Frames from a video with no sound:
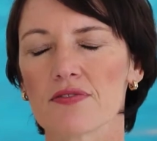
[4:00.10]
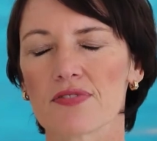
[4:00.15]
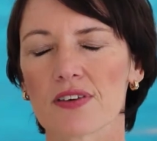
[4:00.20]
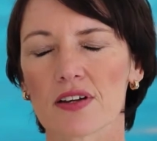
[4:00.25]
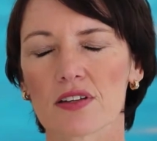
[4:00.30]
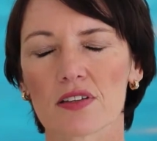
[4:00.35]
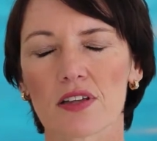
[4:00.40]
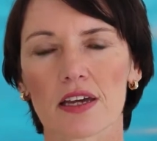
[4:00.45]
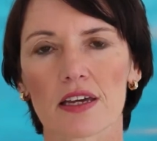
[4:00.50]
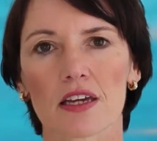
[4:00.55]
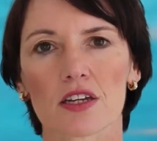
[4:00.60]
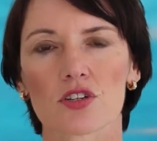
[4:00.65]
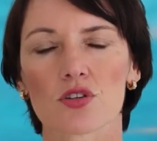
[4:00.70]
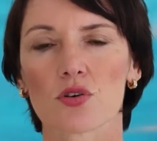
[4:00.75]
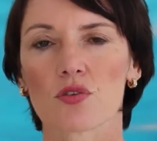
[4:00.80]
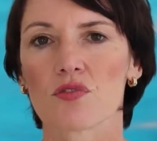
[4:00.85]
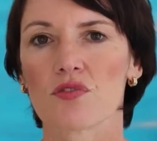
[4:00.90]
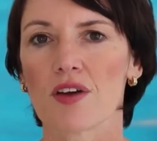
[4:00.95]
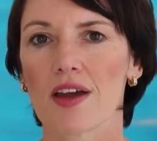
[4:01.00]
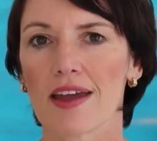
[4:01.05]
felt like it
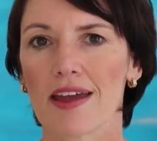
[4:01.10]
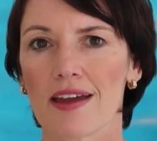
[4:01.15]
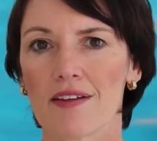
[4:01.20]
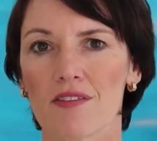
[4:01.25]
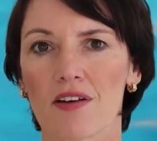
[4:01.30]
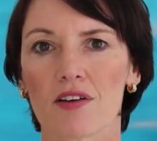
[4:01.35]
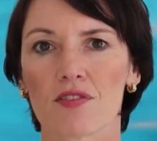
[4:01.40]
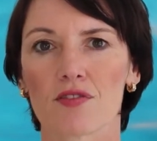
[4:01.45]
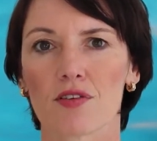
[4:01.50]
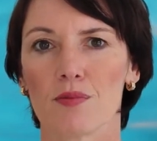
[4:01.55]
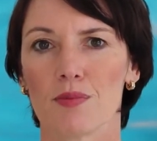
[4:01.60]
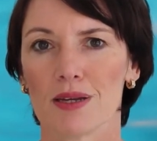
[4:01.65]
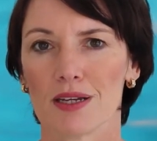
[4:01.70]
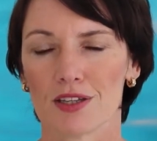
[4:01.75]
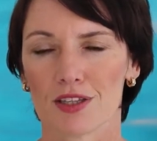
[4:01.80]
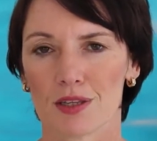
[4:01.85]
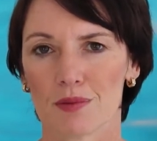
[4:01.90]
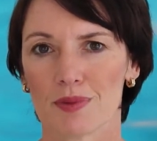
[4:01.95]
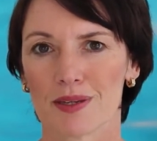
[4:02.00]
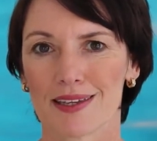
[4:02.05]
took forever for me
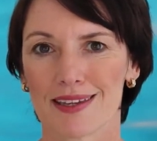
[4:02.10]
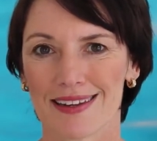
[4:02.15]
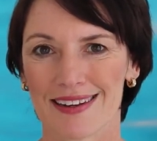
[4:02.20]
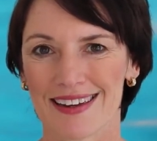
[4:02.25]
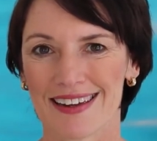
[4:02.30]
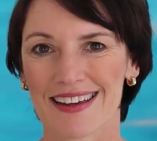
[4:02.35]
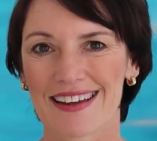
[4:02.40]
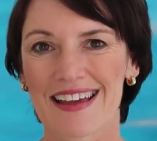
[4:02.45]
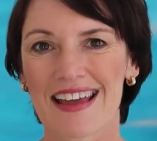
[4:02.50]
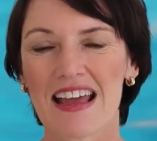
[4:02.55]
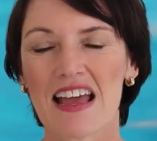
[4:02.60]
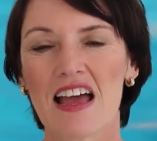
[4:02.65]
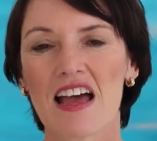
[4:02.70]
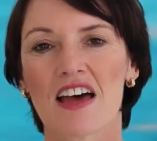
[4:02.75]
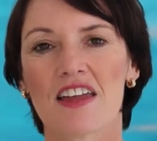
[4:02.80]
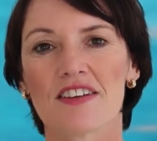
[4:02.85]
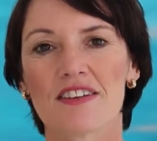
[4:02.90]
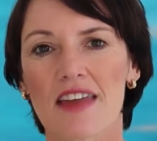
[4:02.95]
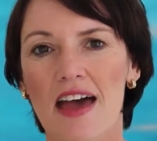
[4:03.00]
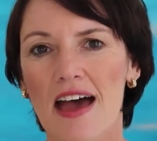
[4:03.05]
in the beginning,
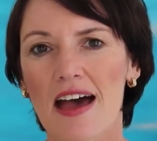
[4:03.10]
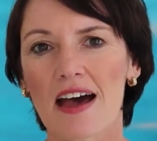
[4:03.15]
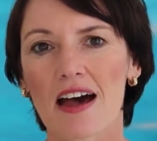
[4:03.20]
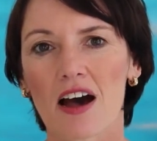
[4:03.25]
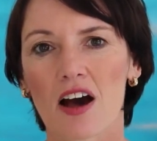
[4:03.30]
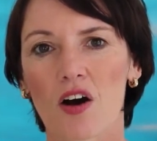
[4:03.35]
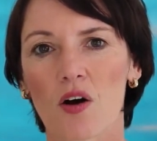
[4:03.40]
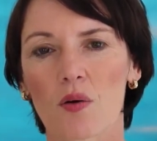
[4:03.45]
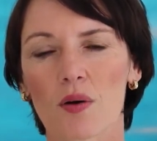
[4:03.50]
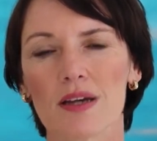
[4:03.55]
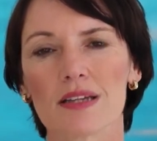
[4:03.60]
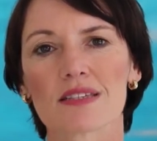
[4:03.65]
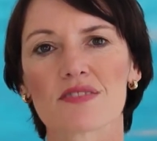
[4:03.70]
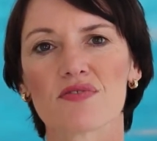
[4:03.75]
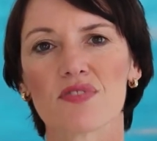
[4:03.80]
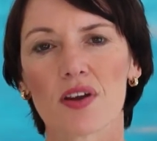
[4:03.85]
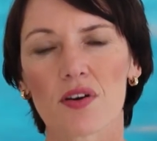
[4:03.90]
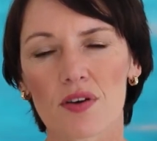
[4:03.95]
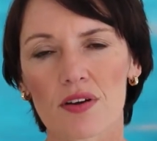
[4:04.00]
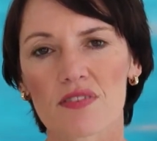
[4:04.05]
now it's
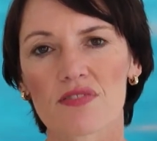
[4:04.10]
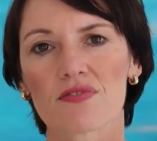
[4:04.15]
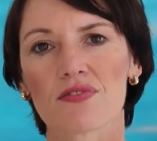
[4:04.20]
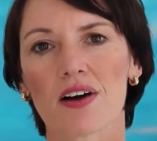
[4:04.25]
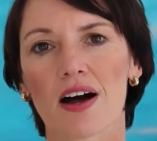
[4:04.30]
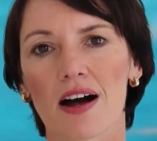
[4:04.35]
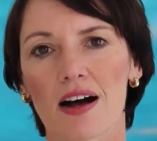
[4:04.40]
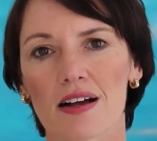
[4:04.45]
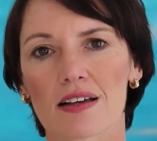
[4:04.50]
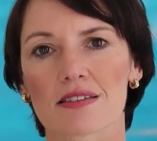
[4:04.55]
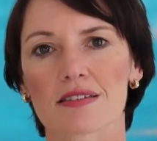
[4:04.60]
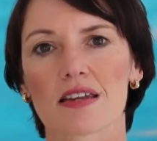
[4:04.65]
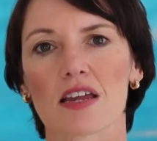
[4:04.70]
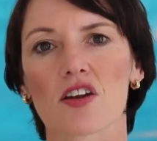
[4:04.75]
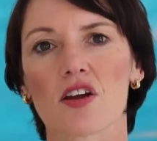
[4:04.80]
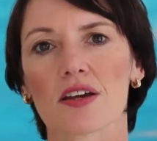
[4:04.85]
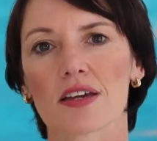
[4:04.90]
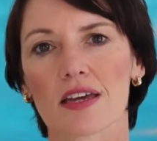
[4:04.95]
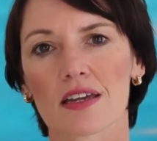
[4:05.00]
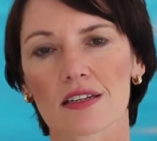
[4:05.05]
very fast and
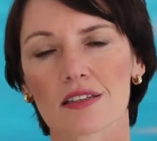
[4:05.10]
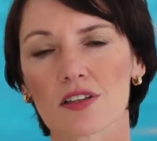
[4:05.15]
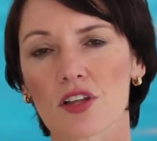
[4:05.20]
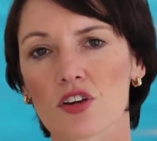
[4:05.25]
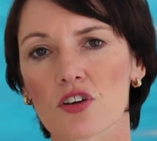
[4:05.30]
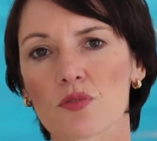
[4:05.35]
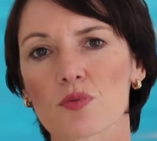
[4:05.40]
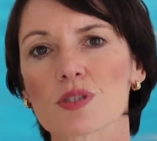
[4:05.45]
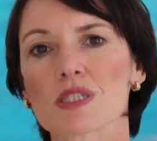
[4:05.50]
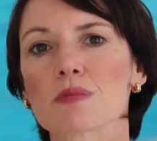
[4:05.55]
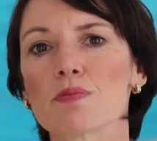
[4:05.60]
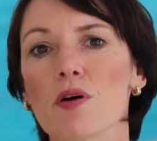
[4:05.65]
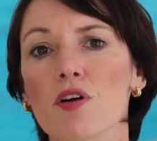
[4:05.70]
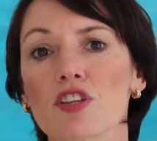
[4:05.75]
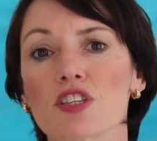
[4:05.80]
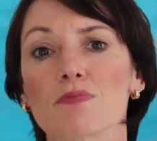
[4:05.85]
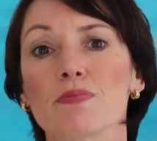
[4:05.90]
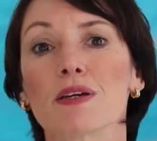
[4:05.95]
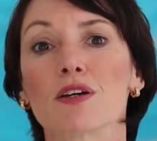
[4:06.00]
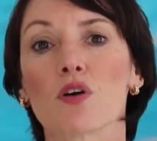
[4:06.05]
I get a lot of
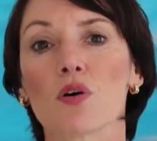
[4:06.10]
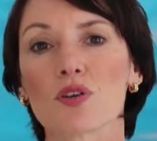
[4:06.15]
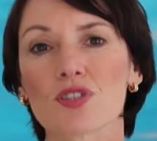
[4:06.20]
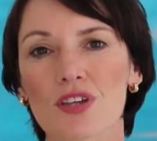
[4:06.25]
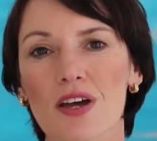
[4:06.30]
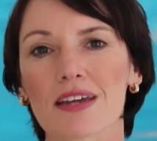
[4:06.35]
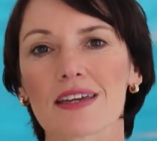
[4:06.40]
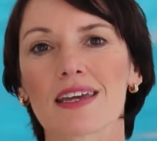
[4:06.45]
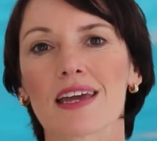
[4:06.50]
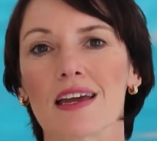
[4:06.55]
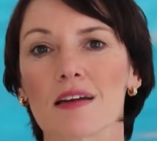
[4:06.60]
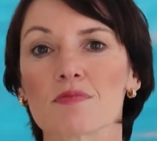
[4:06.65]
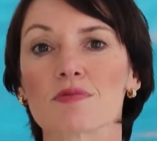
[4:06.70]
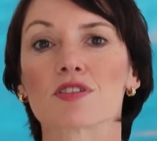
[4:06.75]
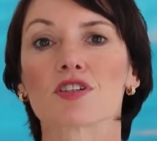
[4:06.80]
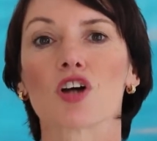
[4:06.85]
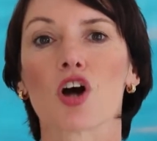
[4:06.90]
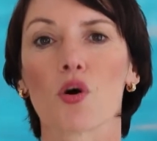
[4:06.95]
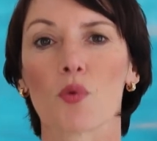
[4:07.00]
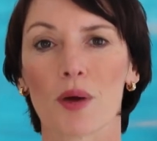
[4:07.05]
response because I
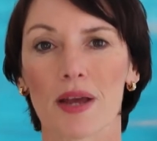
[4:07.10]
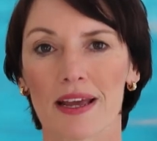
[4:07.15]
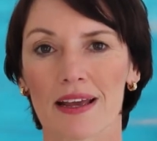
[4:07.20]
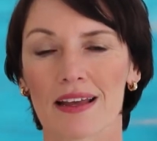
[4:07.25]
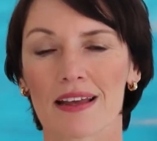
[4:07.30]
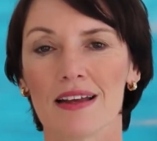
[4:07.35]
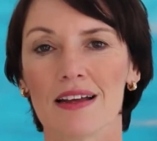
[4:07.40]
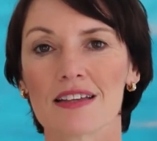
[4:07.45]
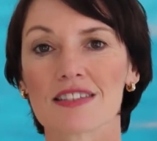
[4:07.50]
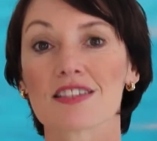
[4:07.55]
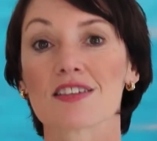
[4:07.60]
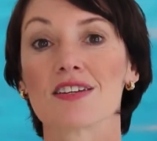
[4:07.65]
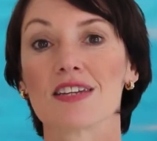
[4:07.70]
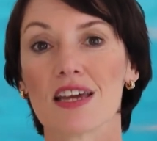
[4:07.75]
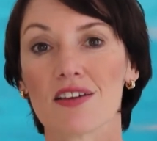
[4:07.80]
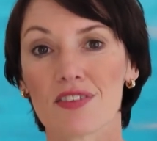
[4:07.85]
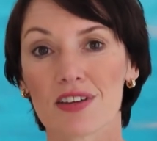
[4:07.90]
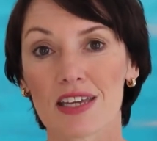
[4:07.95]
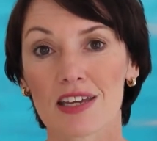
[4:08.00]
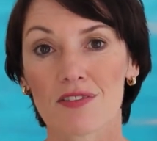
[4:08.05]
kept going. So
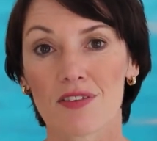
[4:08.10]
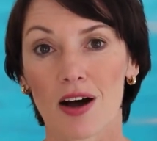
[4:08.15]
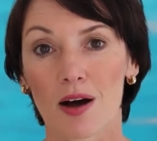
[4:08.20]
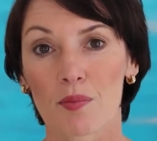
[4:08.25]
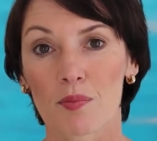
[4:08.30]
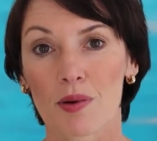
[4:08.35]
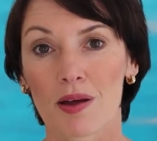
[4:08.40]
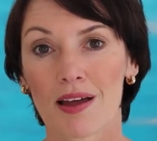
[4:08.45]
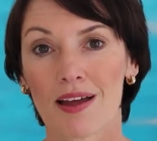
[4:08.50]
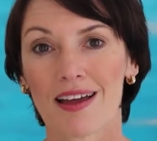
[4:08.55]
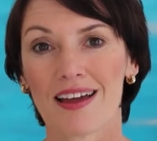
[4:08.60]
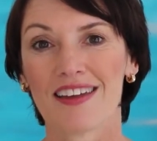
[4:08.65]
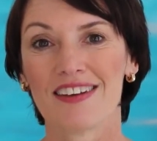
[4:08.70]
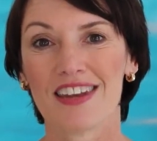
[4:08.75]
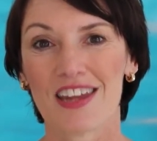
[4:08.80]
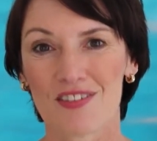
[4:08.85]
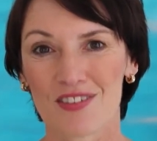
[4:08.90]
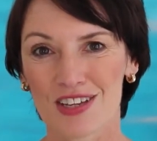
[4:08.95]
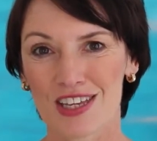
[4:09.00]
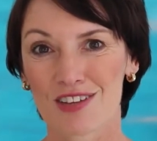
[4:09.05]
never give up,
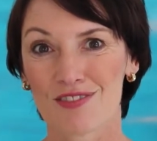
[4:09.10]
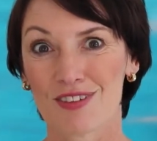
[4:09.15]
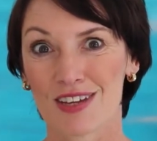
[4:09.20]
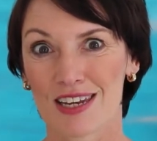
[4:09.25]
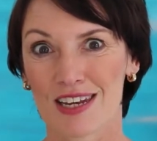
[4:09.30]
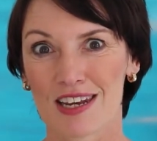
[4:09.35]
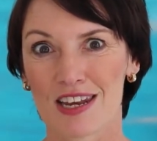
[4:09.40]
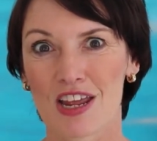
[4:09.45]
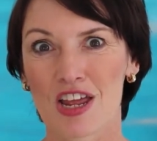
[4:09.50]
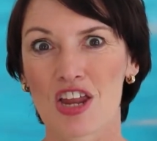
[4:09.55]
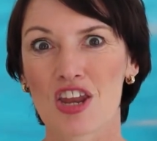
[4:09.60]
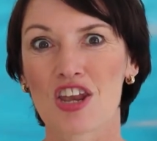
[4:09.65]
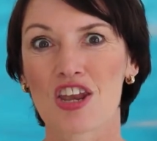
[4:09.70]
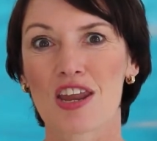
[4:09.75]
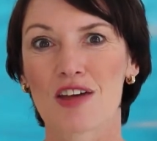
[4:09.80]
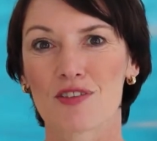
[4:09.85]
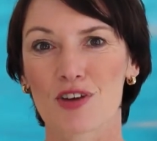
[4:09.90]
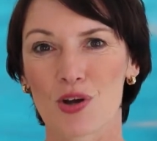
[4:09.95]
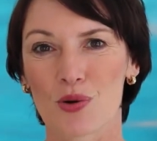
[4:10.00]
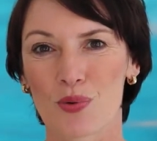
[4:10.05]
never give in,
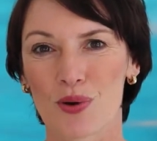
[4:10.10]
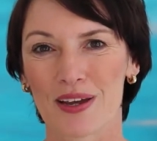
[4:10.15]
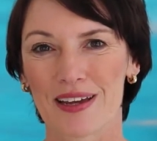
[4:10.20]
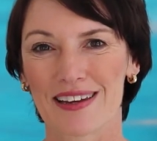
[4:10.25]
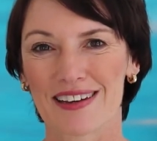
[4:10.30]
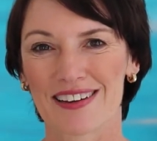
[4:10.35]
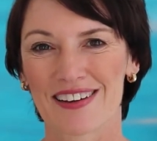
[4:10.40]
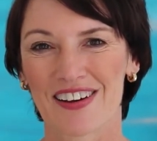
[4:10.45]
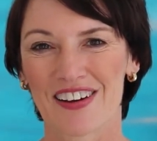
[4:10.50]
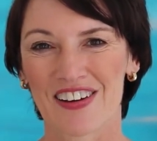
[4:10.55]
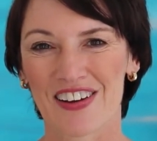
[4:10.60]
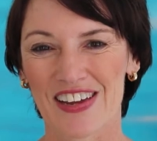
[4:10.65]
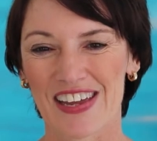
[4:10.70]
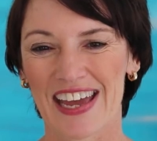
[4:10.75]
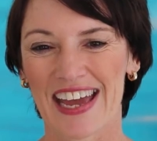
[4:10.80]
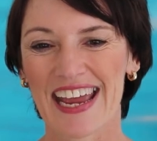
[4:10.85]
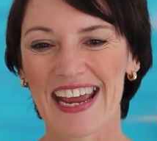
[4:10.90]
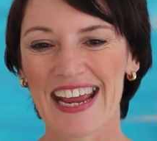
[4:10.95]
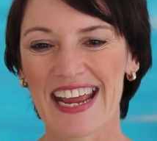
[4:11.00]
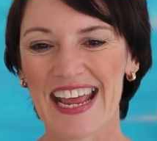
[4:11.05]
never quit,
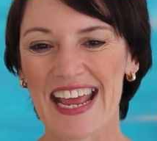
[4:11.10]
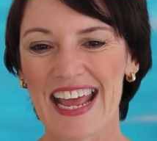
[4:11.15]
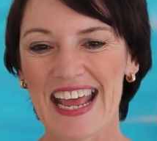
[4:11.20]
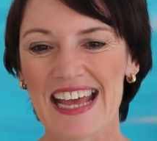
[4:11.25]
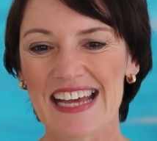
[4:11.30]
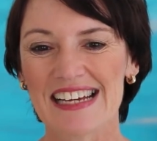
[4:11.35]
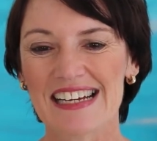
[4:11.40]
okay?